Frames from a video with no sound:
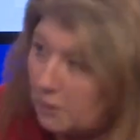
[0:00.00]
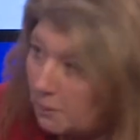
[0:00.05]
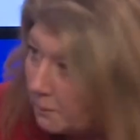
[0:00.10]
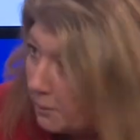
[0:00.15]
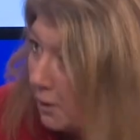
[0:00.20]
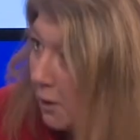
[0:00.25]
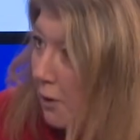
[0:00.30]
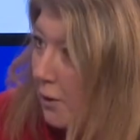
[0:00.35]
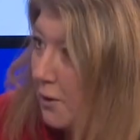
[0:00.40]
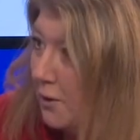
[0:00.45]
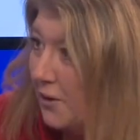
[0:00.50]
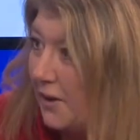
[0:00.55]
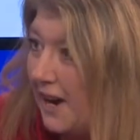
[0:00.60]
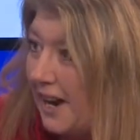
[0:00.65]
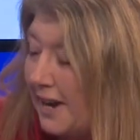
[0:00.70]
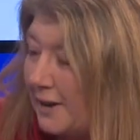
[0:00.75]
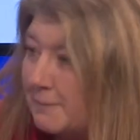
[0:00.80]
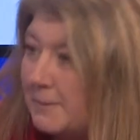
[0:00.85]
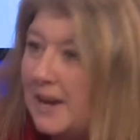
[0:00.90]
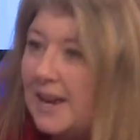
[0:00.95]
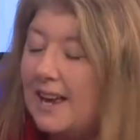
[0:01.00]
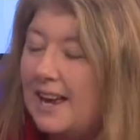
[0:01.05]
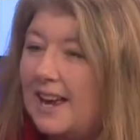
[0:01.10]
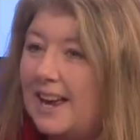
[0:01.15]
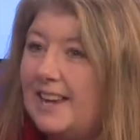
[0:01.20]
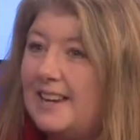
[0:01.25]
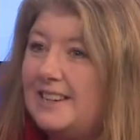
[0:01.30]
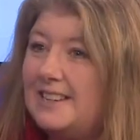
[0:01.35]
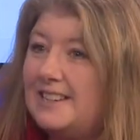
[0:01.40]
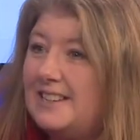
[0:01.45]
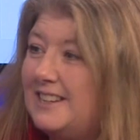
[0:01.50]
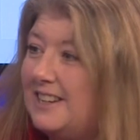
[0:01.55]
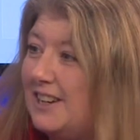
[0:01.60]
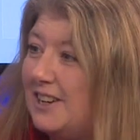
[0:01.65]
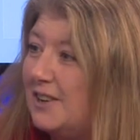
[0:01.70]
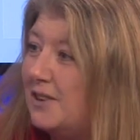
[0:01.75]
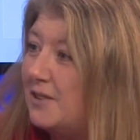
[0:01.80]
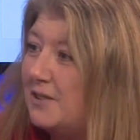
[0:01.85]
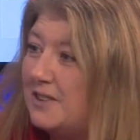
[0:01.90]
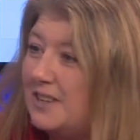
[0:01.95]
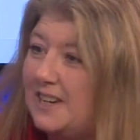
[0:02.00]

Kroger program, and you know,